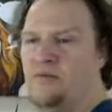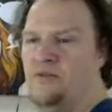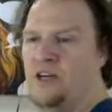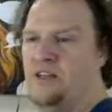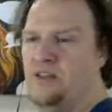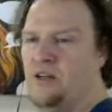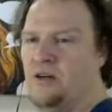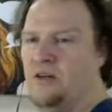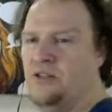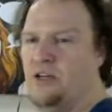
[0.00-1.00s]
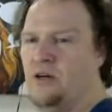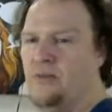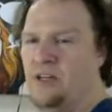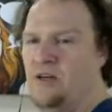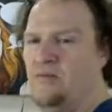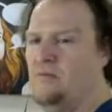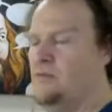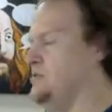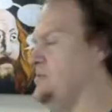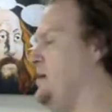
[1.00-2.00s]
just gel medium.
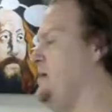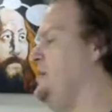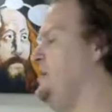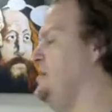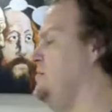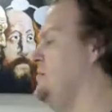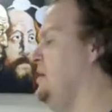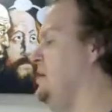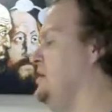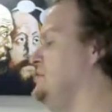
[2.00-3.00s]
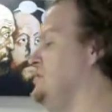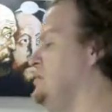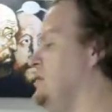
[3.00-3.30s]
There's matte medium, and